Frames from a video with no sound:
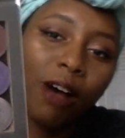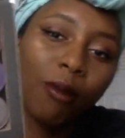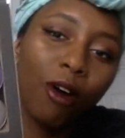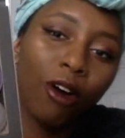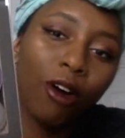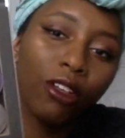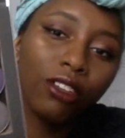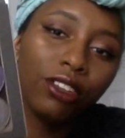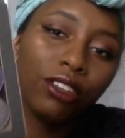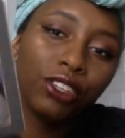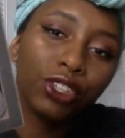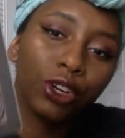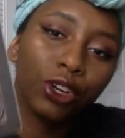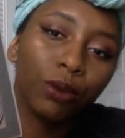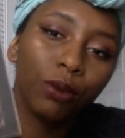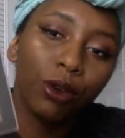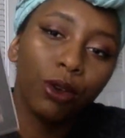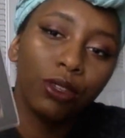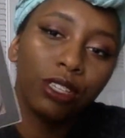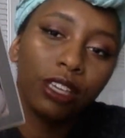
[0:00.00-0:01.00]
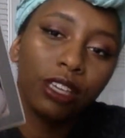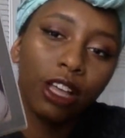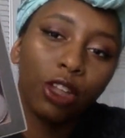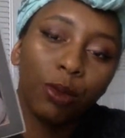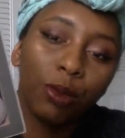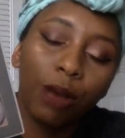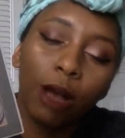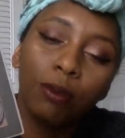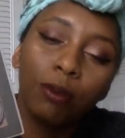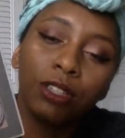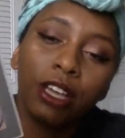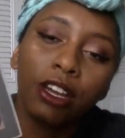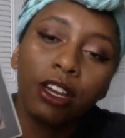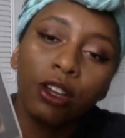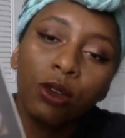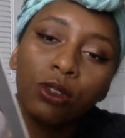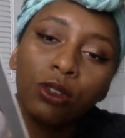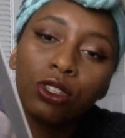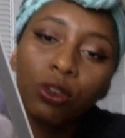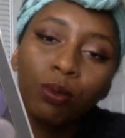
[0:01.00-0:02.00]
All of these are mostly ColourPop
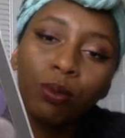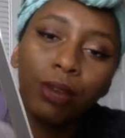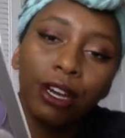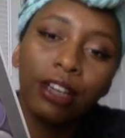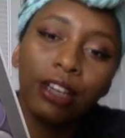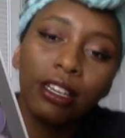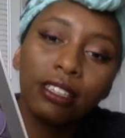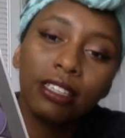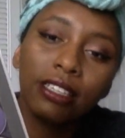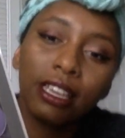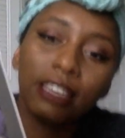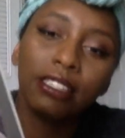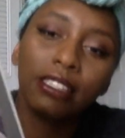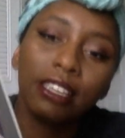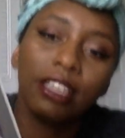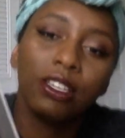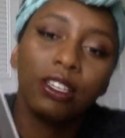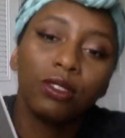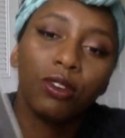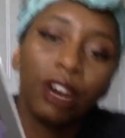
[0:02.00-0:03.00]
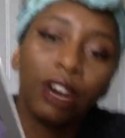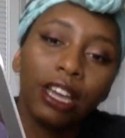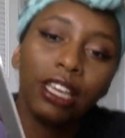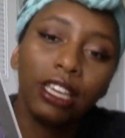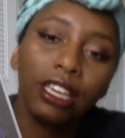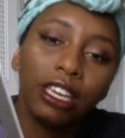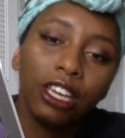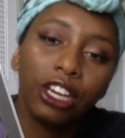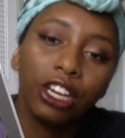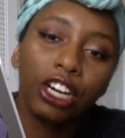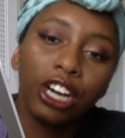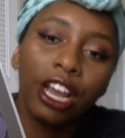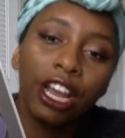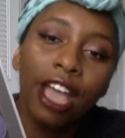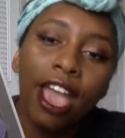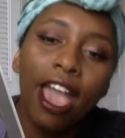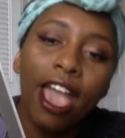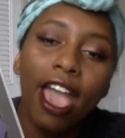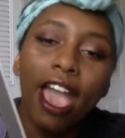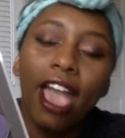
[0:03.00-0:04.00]
shadows, so Very Sexy is right here,
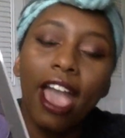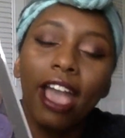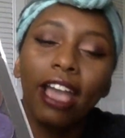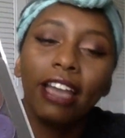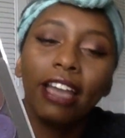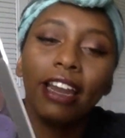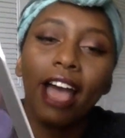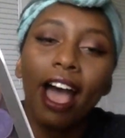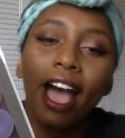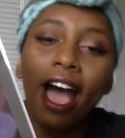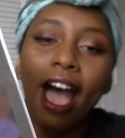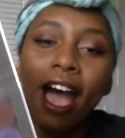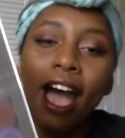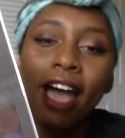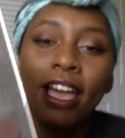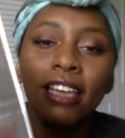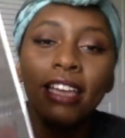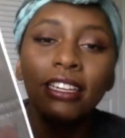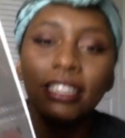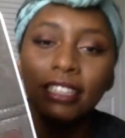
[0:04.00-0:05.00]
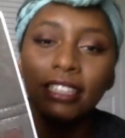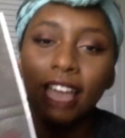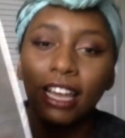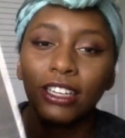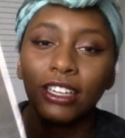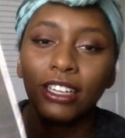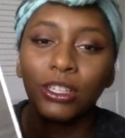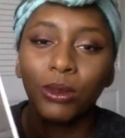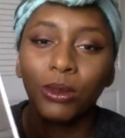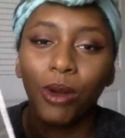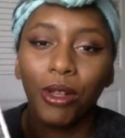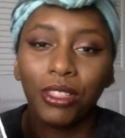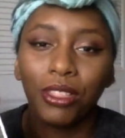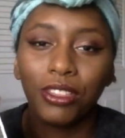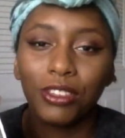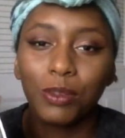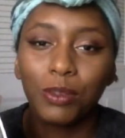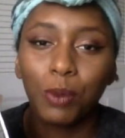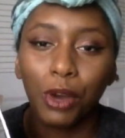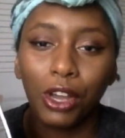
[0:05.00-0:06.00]
and I did not do all
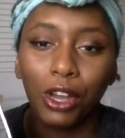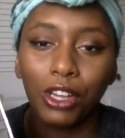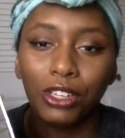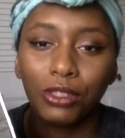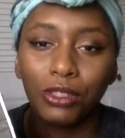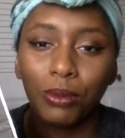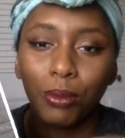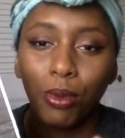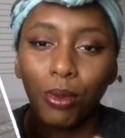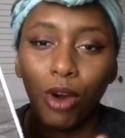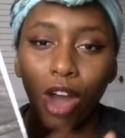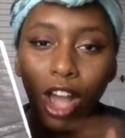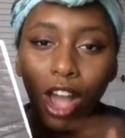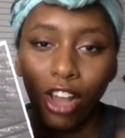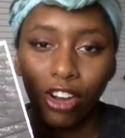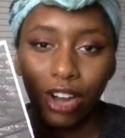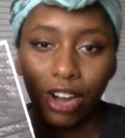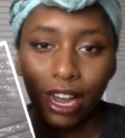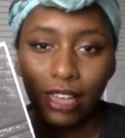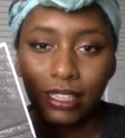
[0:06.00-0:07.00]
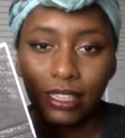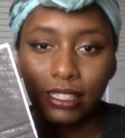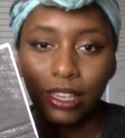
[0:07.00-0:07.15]
this progress.